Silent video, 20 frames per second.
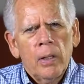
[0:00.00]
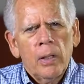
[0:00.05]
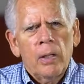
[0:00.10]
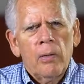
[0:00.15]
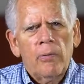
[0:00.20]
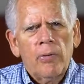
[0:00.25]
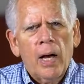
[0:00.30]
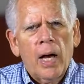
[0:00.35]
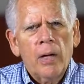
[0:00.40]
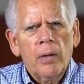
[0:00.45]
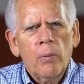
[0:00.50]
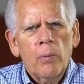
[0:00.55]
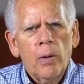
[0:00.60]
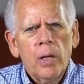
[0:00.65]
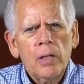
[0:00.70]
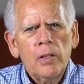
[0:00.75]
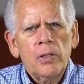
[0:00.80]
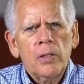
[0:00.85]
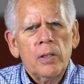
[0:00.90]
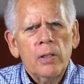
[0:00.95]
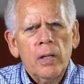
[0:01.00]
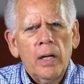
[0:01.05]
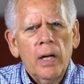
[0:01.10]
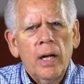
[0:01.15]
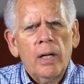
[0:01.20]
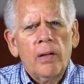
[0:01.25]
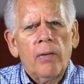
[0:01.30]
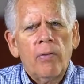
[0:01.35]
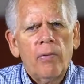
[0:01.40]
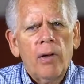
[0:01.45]
evaluation,
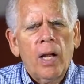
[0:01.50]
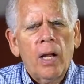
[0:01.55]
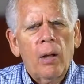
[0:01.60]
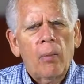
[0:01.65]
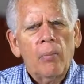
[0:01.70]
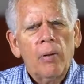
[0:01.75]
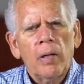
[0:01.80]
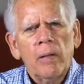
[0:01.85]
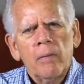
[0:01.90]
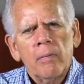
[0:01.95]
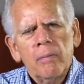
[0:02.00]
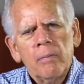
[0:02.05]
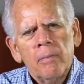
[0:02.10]
and development.